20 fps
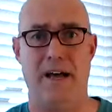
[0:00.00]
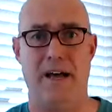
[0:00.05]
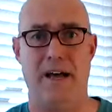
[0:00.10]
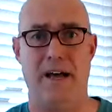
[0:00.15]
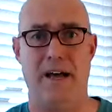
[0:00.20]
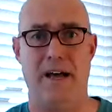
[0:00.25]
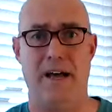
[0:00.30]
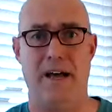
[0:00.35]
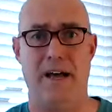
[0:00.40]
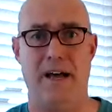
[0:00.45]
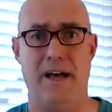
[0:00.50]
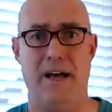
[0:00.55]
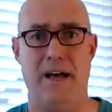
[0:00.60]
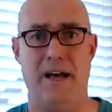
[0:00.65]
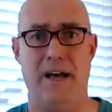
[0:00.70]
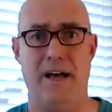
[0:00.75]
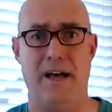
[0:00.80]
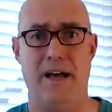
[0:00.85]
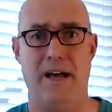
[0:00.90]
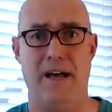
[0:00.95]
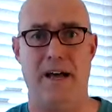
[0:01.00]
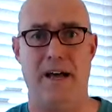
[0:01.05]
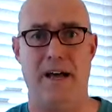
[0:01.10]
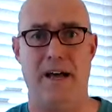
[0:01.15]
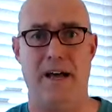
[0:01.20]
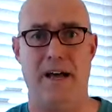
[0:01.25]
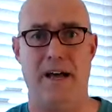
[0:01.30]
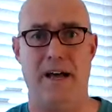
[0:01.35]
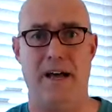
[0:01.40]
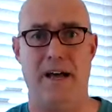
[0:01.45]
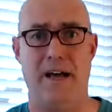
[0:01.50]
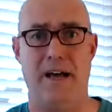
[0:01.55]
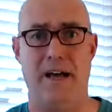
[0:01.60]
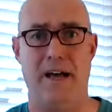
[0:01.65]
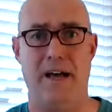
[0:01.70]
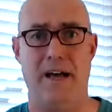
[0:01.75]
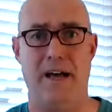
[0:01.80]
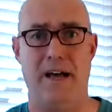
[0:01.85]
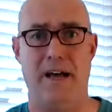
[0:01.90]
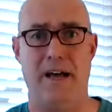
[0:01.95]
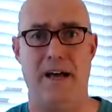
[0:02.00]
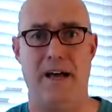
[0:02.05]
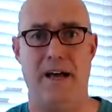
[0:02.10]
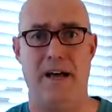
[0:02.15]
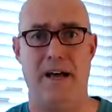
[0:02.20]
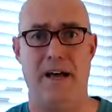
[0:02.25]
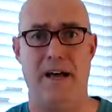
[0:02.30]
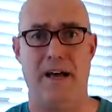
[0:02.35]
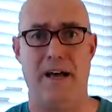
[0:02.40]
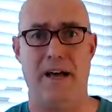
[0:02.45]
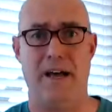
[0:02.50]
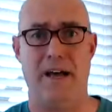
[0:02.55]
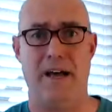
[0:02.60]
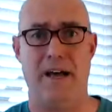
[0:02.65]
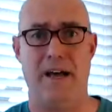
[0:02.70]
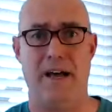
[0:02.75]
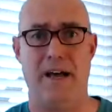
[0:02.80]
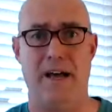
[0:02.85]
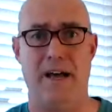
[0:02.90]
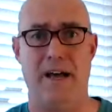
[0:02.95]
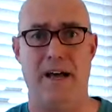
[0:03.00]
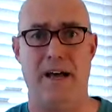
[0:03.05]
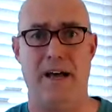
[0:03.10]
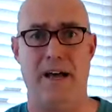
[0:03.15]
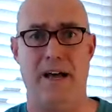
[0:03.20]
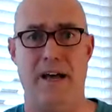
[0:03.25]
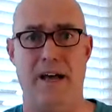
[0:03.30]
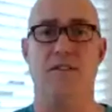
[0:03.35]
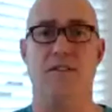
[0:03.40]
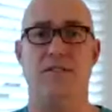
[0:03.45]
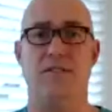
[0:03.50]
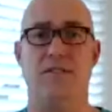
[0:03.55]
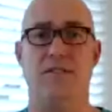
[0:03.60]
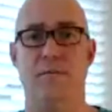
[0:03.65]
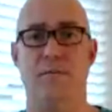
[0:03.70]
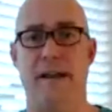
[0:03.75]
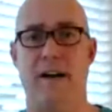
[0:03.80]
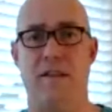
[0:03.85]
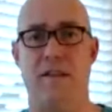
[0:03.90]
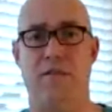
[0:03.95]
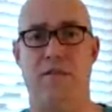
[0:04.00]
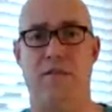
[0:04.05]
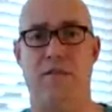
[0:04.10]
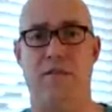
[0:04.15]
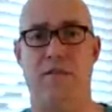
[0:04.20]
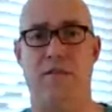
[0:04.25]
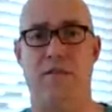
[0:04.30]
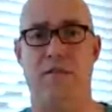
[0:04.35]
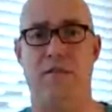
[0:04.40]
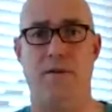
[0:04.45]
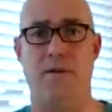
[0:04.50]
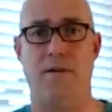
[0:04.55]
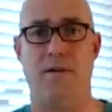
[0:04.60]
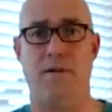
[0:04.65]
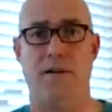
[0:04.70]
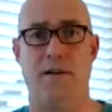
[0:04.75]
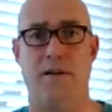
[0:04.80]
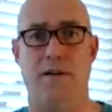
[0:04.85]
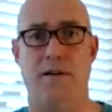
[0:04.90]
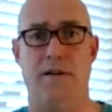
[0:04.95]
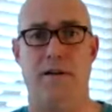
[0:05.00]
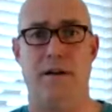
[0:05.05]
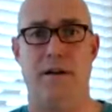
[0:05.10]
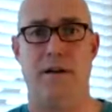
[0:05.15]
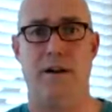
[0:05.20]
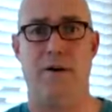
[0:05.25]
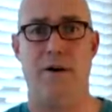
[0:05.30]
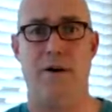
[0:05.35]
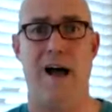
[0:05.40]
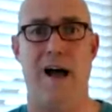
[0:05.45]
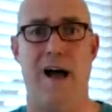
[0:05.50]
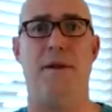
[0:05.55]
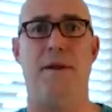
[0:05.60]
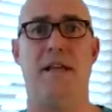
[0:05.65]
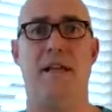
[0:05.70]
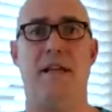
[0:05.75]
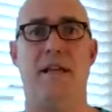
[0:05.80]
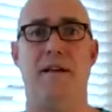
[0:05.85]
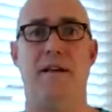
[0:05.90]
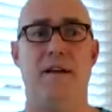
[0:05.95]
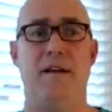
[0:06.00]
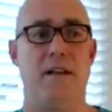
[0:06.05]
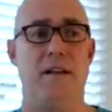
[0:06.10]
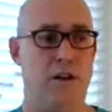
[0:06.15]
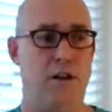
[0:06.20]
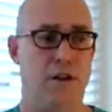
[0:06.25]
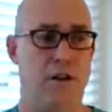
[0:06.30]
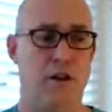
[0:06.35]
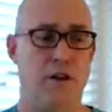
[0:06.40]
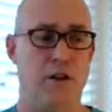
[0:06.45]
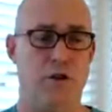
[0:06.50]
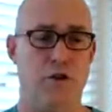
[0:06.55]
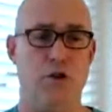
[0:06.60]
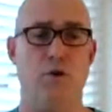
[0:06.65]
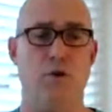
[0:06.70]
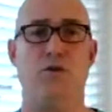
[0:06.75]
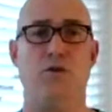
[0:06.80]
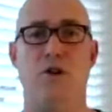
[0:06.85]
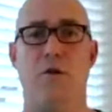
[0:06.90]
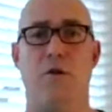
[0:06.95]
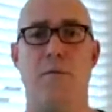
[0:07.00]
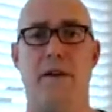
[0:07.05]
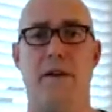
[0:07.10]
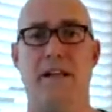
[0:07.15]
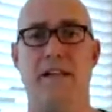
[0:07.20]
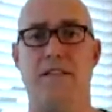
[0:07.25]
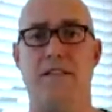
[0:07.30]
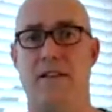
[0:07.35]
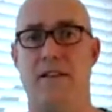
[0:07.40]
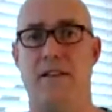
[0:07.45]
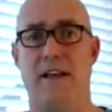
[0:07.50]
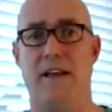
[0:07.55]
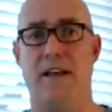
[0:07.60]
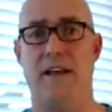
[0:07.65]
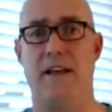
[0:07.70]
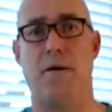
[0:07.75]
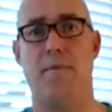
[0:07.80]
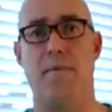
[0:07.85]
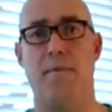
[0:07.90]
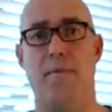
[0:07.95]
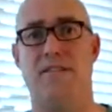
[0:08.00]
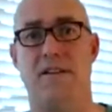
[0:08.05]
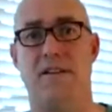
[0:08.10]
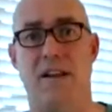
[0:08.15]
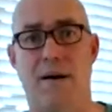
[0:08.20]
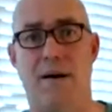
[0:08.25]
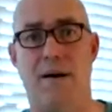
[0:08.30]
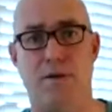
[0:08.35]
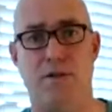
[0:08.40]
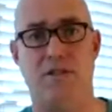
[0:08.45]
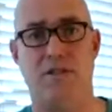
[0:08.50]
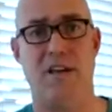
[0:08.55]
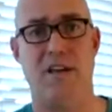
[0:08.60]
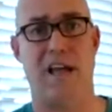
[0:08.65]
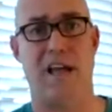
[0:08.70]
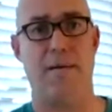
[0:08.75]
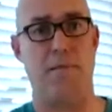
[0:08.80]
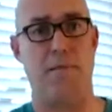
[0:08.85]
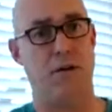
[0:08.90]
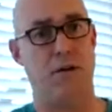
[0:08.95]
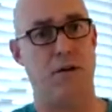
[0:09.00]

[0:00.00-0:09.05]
People who have done sales, they would say, how many dials did you make on the phone? How many, you do so many, they talk about it's a numbers game.